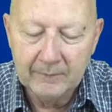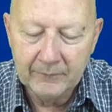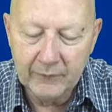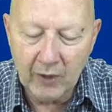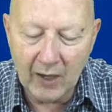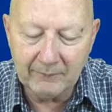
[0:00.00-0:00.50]

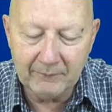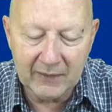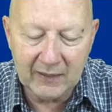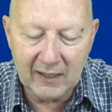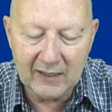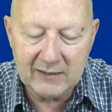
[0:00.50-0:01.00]
not
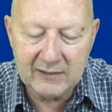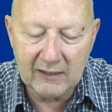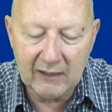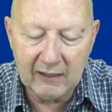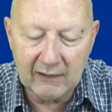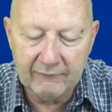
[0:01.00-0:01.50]
because
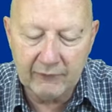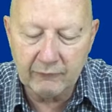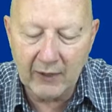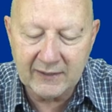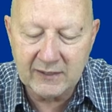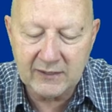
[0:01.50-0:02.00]
of the
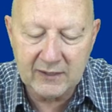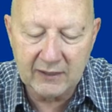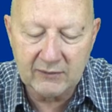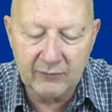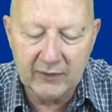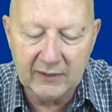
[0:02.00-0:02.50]
righteous
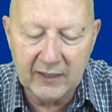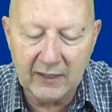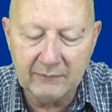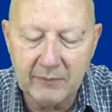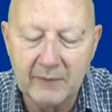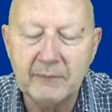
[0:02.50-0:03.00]
things we've
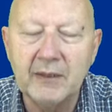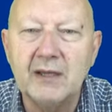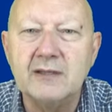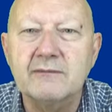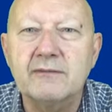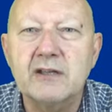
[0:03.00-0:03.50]
done, but
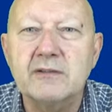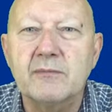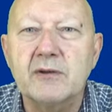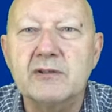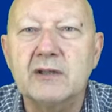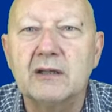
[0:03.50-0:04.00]
because of his
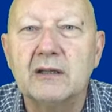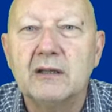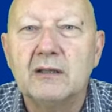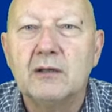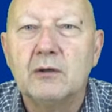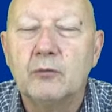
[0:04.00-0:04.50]
mercy.
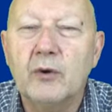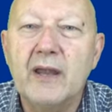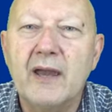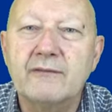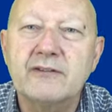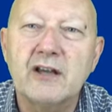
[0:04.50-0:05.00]
We
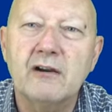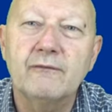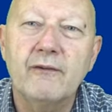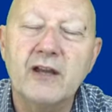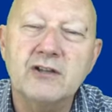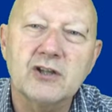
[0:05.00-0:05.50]
have
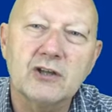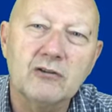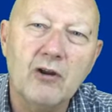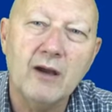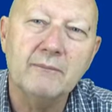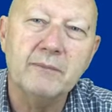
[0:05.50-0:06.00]
salvation
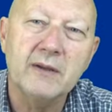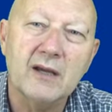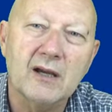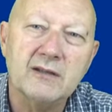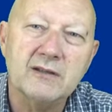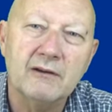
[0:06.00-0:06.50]
not
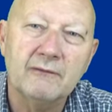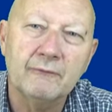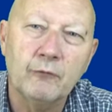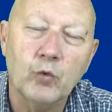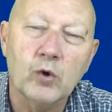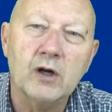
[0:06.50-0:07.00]
because of
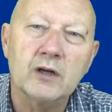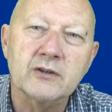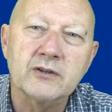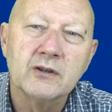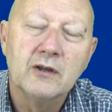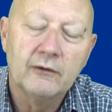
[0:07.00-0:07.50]

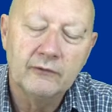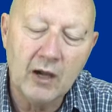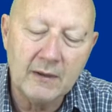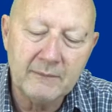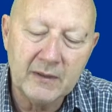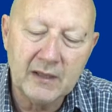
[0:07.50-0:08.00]
works,
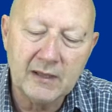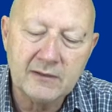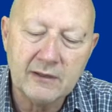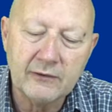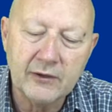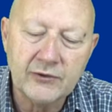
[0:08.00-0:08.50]
not because
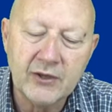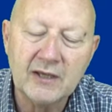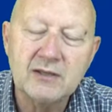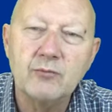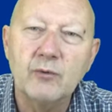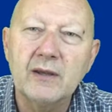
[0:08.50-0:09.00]
of the
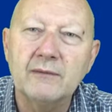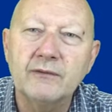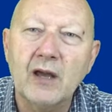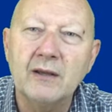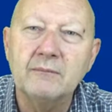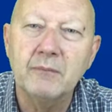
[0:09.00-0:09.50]
things we have
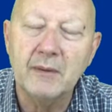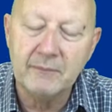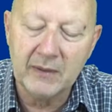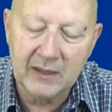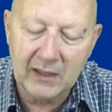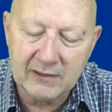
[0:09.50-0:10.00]
done, but
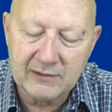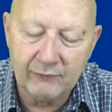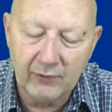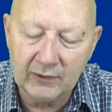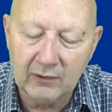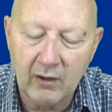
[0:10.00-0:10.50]
because of
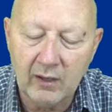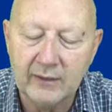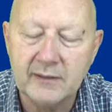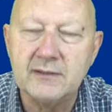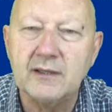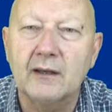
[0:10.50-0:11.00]
what God
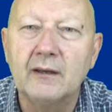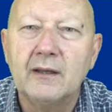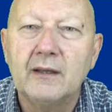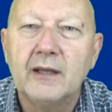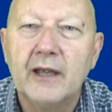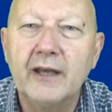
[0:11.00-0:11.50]
has done.
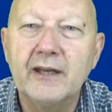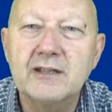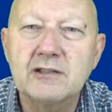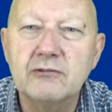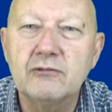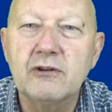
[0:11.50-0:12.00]
It
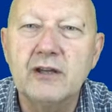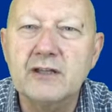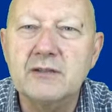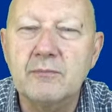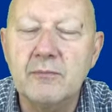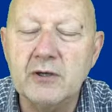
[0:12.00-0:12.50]
is through
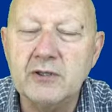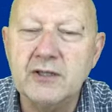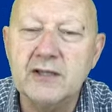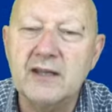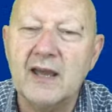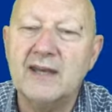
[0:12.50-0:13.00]
His
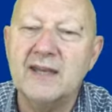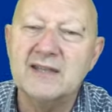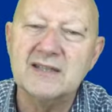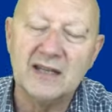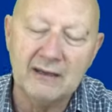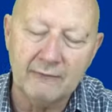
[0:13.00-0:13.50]
mercy that He
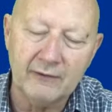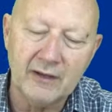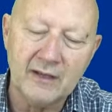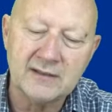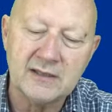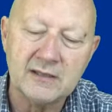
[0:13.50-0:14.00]
has given
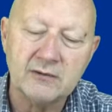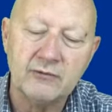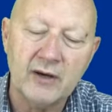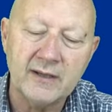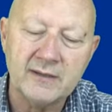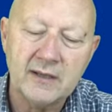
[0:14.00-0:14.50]
us His
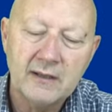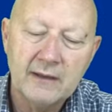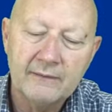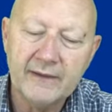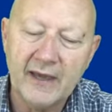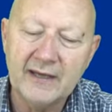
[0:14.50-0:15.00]
grace,
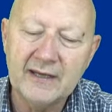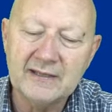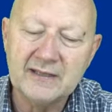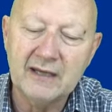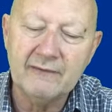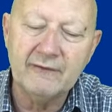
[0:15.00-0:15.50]
that He has
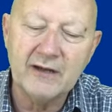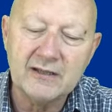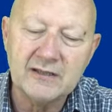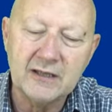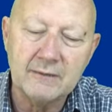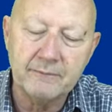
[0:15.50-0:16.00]
given
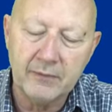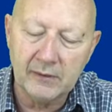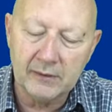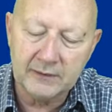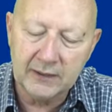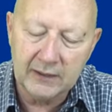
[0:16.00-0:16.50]
us the
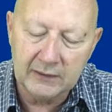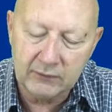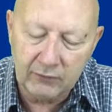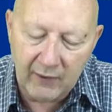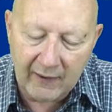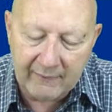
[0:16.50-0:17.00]
ability
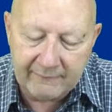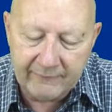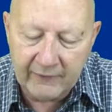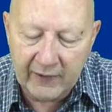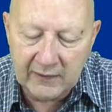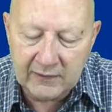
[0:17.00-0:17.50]
to have
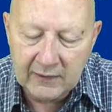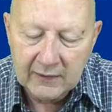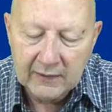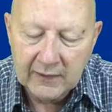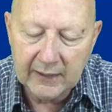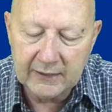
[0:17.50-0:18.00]
faith
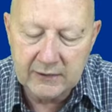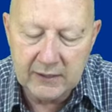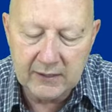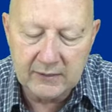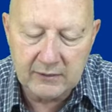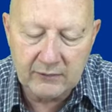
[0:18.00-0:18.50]
in
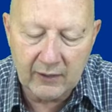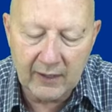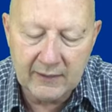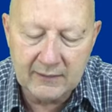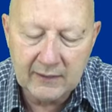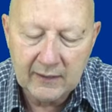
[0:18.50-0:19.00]
Jesus
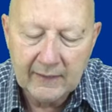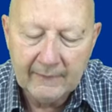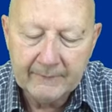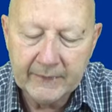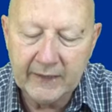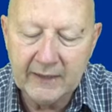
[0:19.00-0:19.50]
Christ.
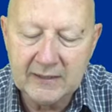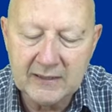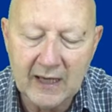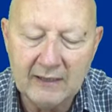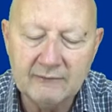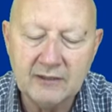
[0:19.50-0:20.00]
And he
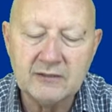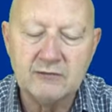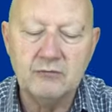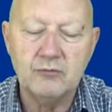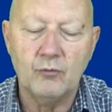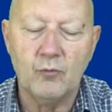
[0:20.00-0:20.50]
saved us
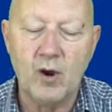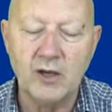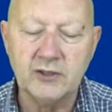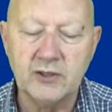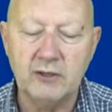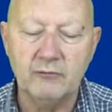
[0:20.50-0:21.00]
through the
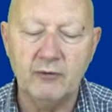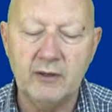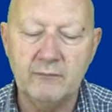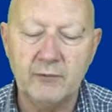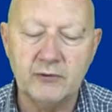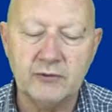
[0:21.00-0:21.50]
washing of
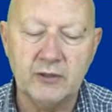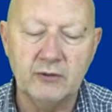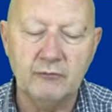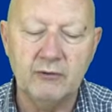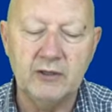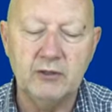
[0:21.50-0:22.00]
rebirth and the
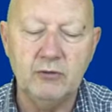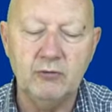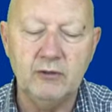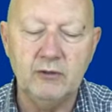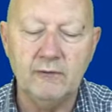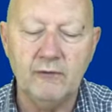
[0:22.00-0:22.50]

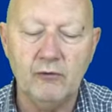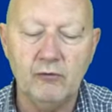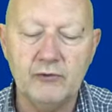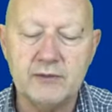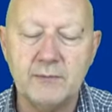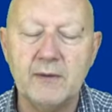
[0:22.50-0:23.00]
renewing of the
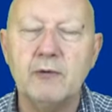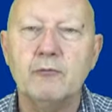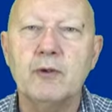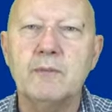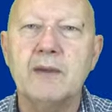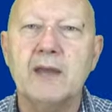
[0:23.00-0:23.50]
Holy Spirit.
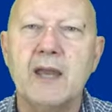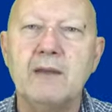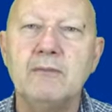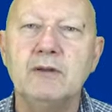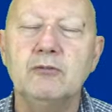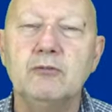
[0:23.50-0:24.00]
We
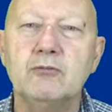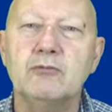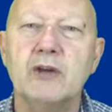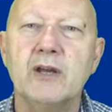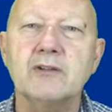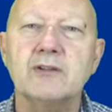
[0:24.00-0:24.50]
became a new
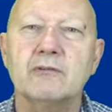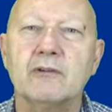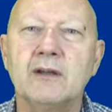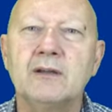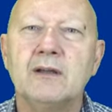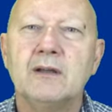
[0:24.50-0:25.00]
creation,
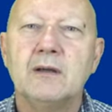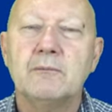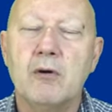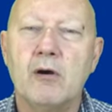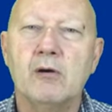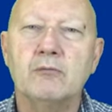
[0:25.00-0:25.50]
right?
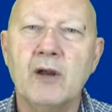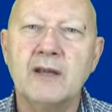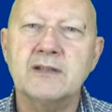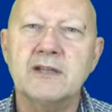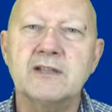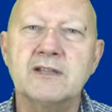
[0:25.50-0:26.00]
Paul
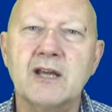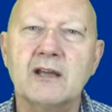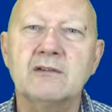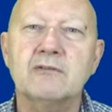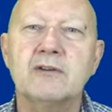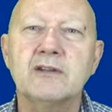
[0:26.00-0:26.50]
writes in
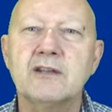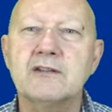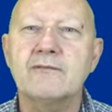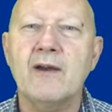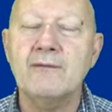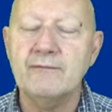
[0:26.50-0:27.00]
2 Corinthians
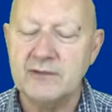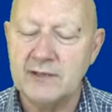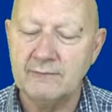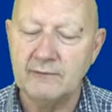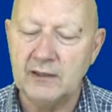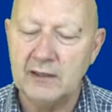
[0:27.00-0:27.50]
5 and
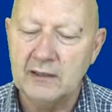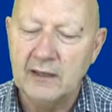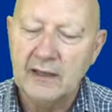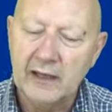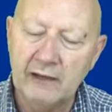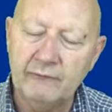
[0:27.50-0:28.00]
17,
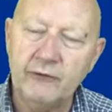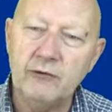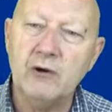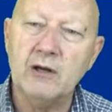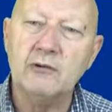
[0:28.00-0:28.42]
If you are